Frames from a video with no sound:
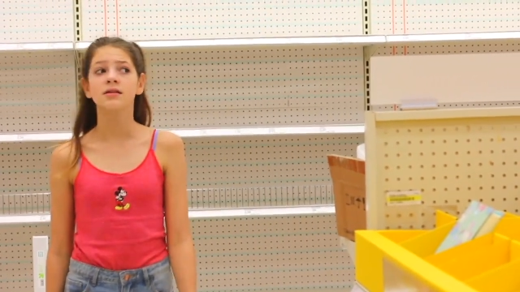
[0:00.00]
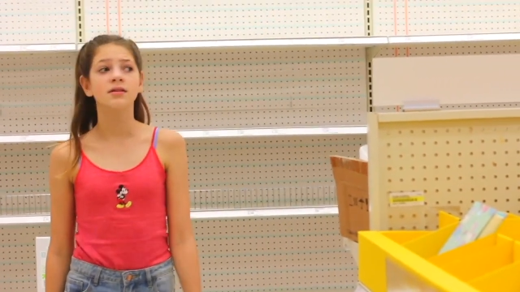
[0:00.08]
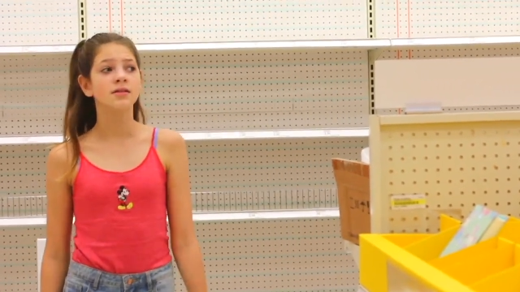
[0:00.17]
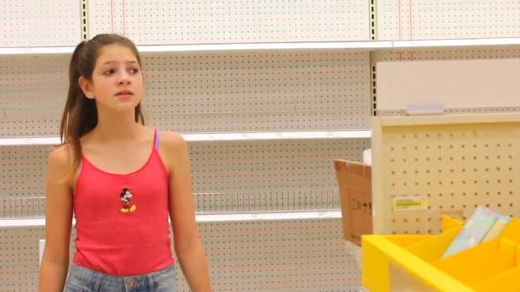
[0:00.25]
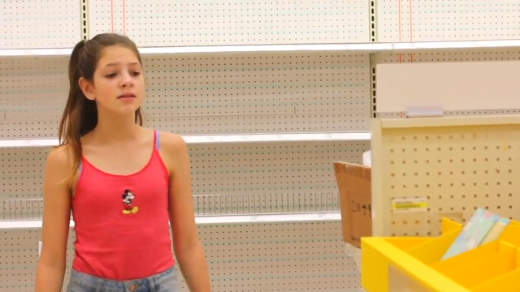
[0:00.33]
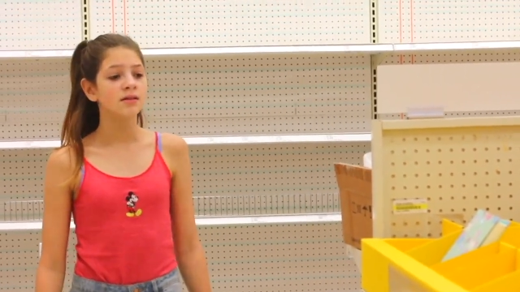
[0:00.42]

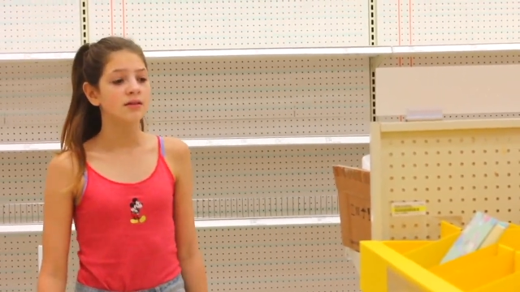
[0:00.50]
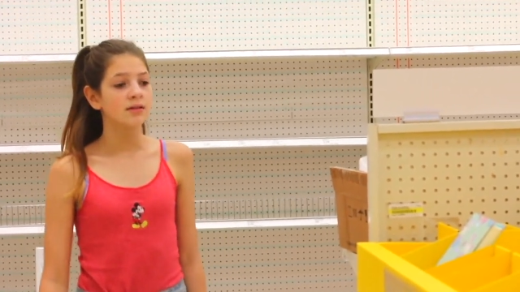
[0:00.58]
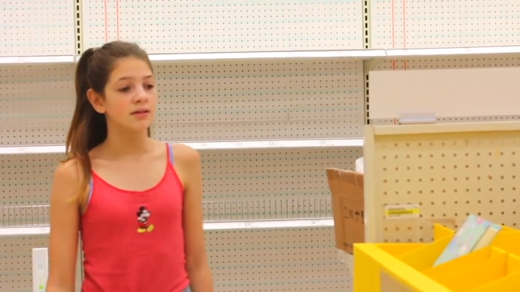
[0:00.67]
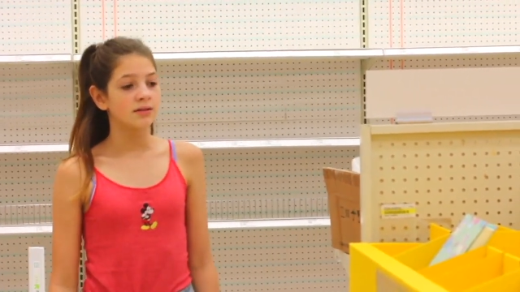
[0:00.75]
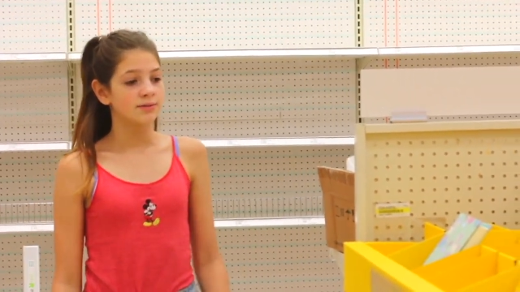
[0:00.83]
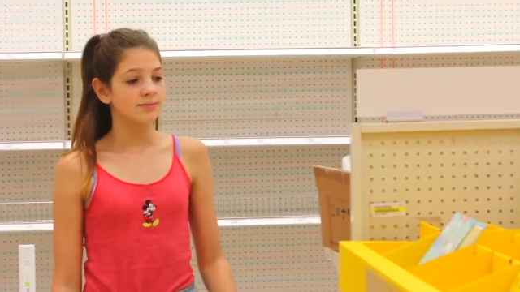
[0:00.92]

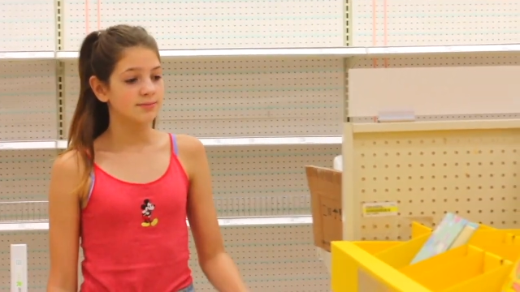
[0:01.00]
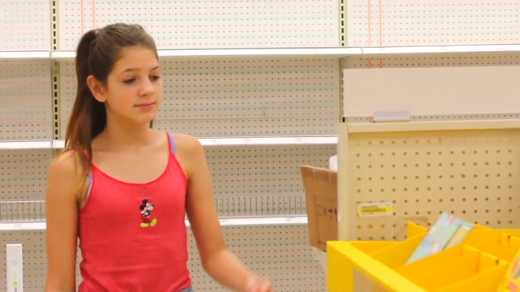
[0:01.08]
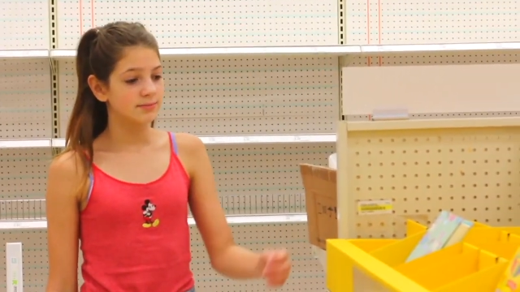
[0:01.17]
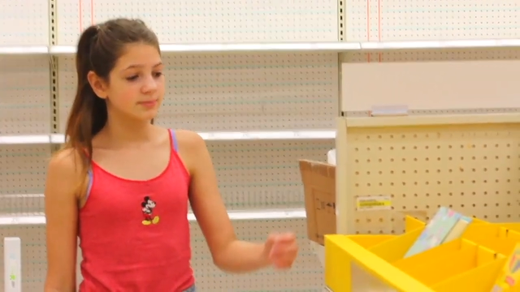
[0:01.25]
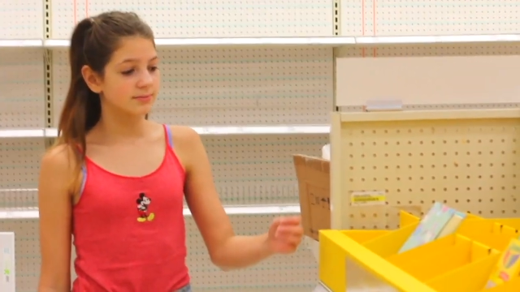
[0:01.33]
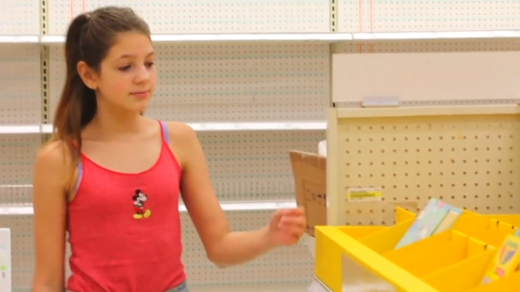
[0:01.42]

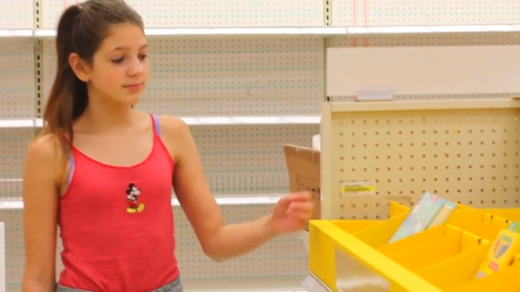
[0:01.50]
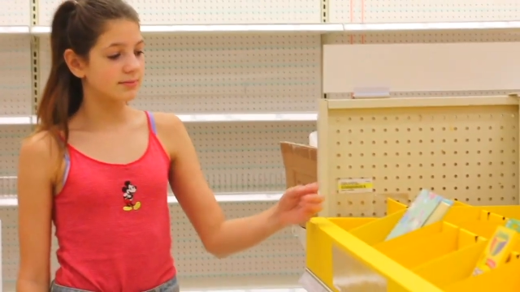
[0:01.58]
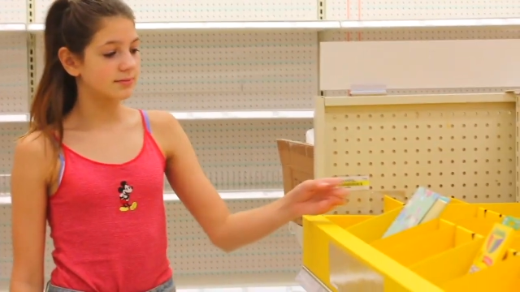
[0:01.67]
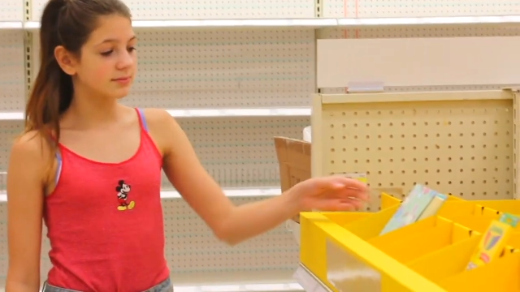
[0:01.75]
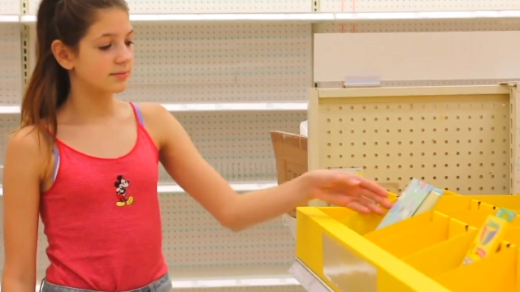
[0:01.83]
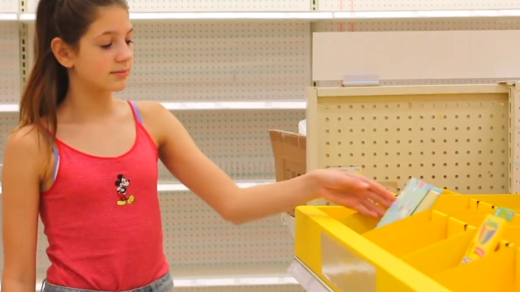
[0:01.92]

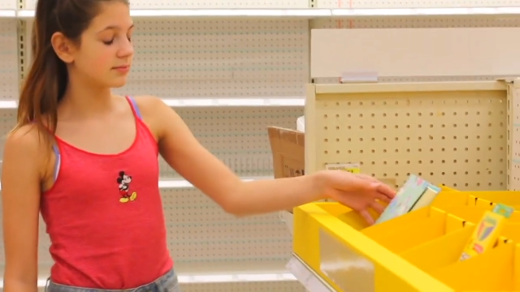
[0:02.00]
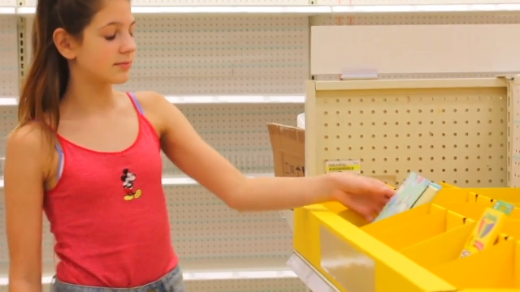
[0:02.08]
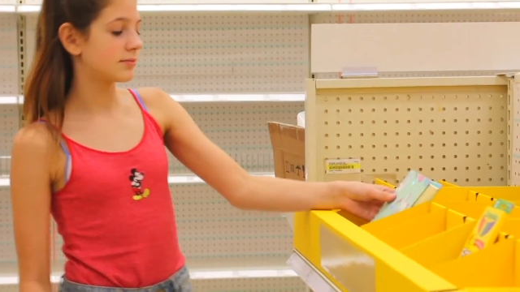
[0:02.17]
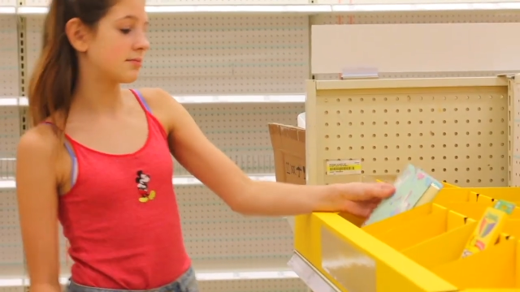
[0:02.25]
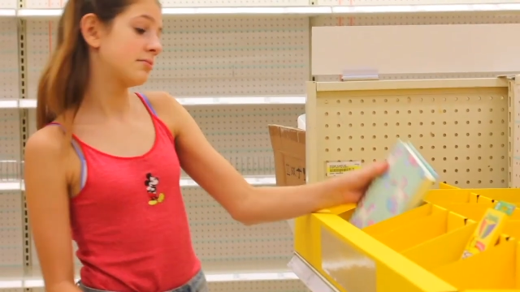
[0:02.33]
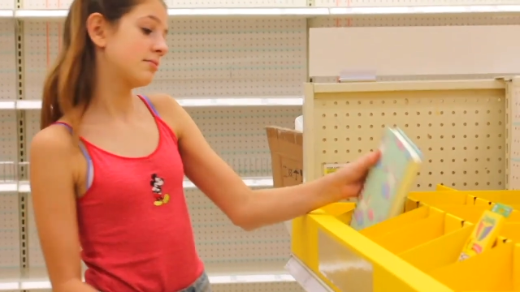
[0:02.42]

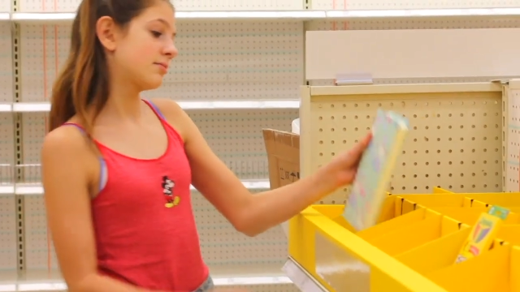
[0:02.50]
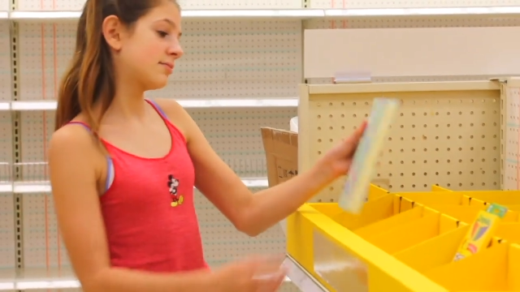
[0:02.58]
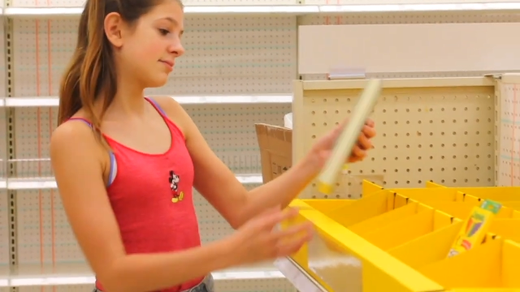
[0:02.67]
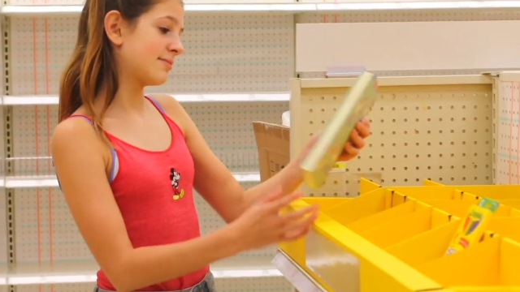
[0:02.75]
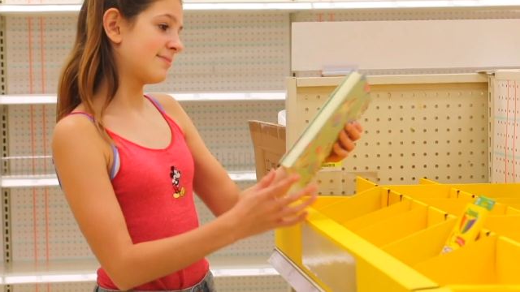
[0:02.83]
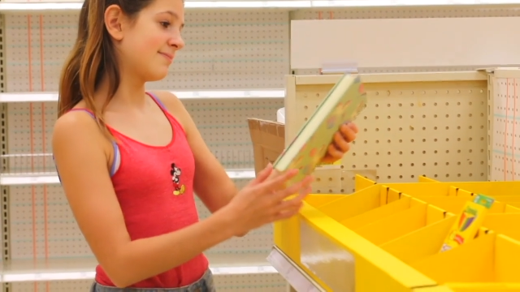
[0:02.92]

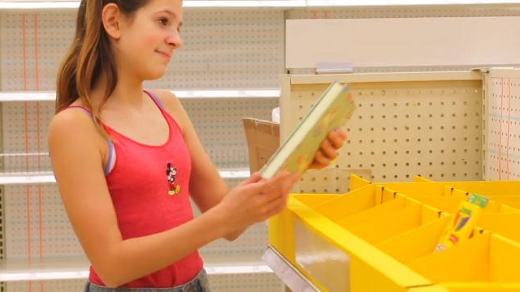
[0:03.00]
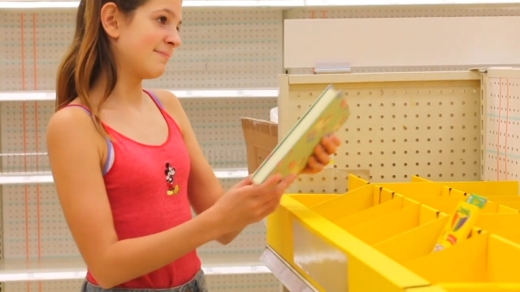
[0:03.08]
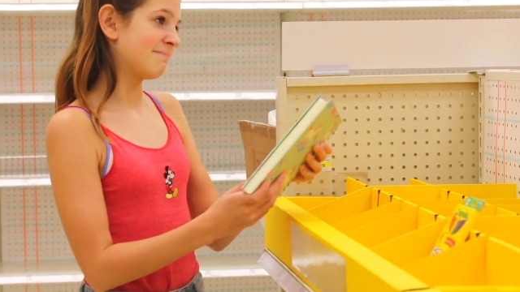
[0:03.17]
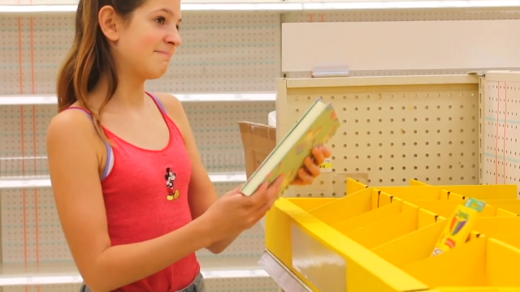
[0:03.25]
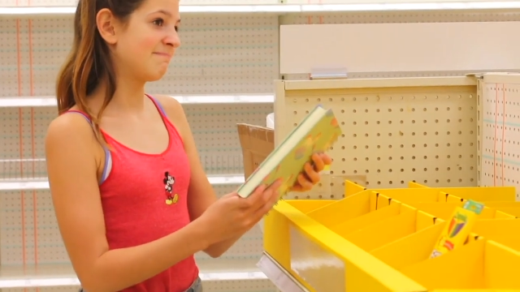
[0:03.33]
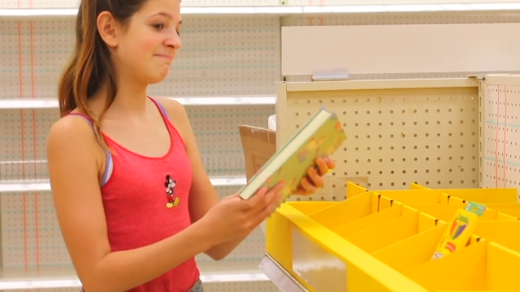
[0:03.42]

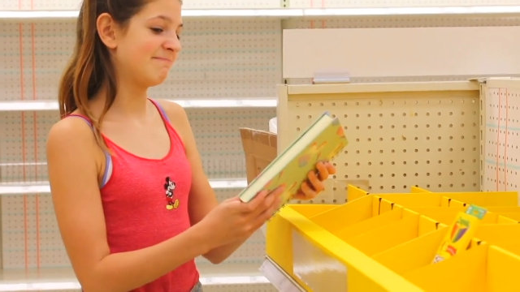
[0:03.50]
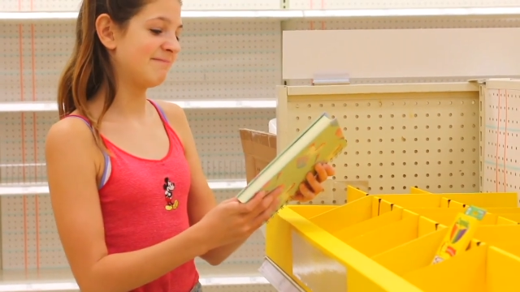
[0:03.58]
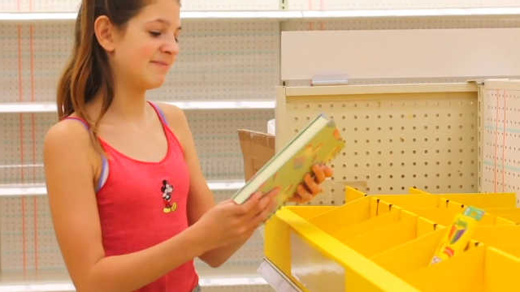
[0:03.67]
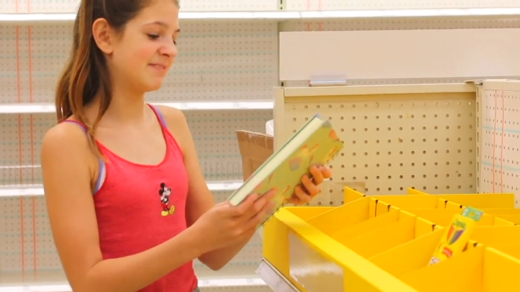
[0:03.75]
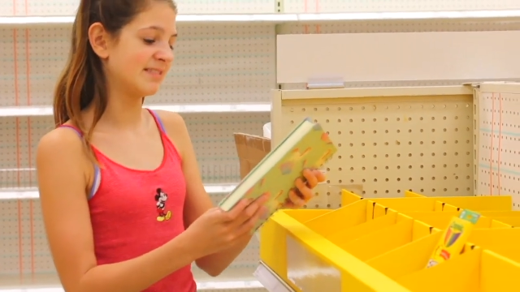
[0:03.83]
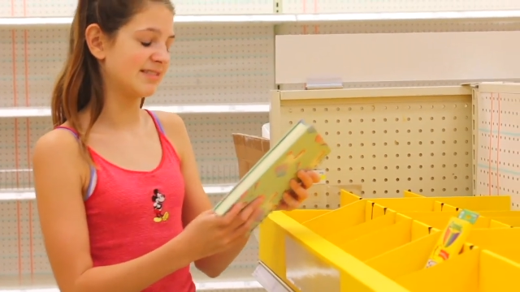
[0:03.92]

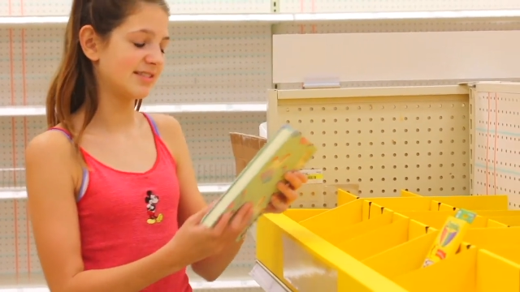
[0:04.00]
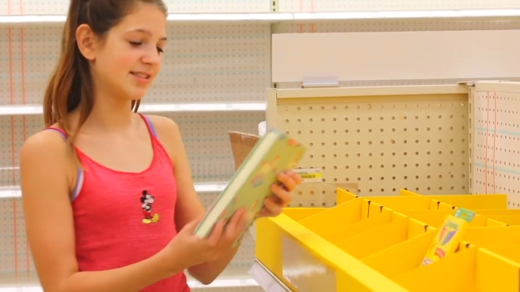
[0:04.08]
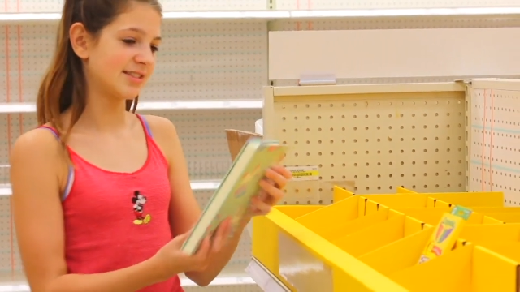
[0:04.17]
[no speech]